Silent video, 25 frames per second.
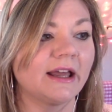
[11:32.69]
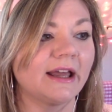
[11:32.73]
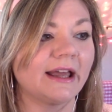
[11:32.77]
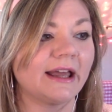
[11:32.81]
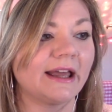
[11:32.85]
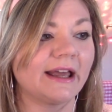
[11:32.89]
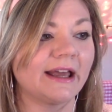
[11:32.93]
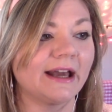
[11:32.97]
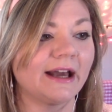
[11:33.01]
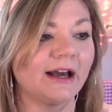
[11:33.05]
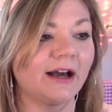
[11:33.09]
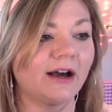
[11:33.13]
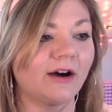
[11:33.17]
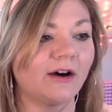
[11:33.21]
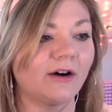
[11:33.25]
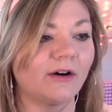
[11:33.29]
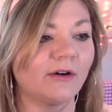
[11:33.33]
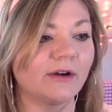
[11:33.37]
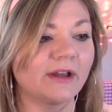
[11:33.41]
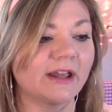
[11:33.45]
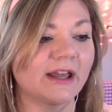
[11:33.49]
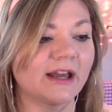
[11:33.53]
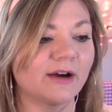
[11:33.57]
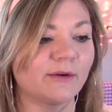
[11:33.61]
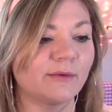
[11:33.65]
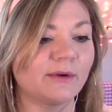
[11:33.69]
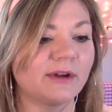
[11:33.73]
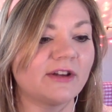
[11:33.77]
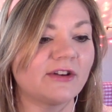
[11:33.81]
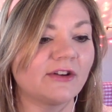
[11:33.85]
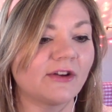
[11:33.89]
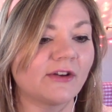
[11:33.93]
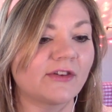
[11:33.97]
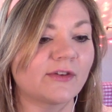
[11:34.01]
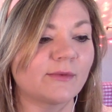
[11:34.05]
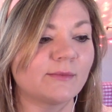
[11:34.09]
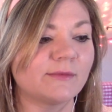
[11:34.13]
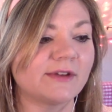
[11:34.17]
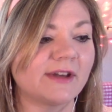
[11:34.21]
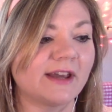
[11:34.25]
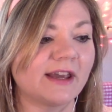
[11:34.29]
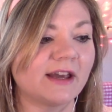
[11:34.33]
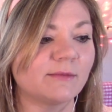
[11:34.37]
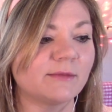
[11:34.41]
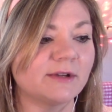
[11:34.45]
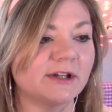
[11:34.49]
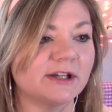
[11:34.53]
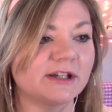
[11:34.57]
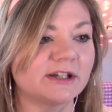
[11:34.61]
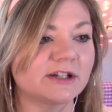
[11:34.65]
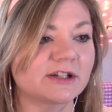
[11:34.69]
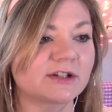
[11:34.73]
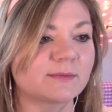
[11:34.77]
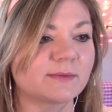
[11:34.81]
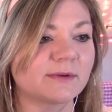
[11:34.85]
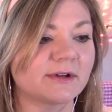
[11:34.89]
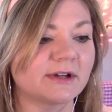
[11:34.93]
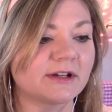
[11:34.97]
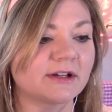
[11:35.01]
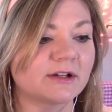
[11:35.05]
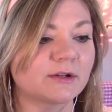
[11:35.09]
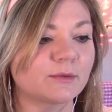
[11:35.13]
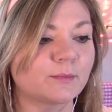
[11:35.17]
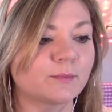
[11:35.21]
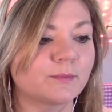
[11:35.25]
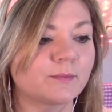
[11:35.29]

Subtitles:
Ow, yeah, we took some damage, but